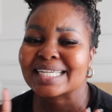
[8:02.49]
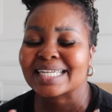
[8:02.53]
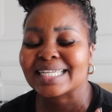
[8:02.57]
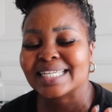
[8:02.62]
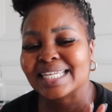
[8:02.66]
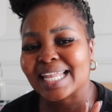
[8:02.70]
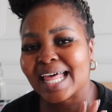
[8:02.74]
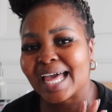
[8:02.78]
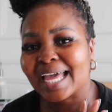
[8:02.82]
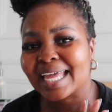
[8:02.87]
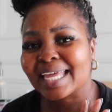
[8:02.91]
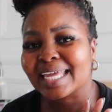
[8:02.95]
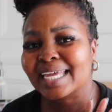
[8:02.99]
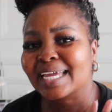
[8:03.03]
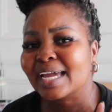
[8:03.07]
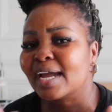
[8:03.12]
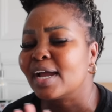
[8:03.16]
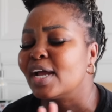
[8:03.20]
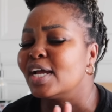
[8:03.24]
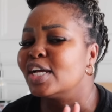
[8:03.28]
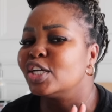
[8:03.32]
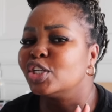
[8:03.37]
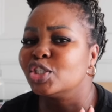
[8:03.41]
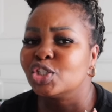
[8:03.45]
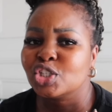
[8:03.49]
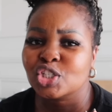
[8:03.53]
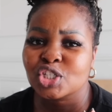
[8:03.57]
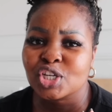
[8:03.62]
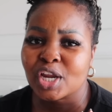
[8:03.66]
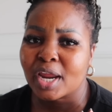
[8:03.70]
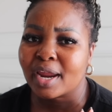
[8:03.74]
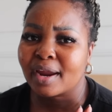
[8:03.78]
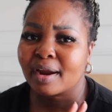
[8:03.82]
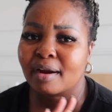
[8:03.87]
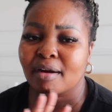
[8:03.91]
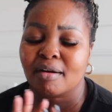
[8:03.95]
like,
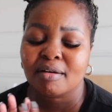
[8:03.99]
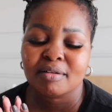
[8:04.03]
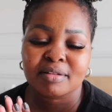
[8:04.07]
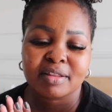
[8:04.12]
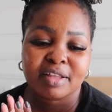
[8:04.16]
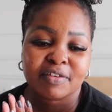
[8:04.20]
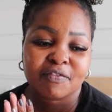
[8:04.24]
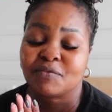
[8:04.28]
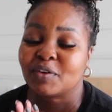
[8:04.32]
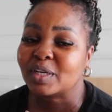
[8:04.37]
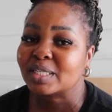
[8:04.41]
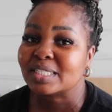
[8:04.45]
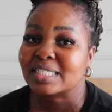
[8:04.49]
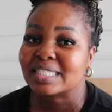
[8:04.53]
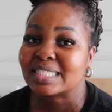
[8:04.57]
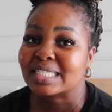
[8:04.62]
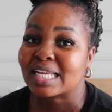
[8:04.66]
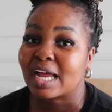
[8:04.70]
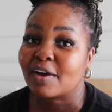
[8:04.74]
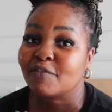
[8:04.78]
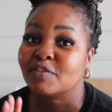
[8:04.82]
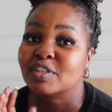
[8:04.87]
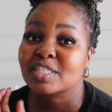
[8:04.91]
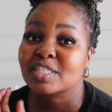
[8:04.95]
share all the fun stuff,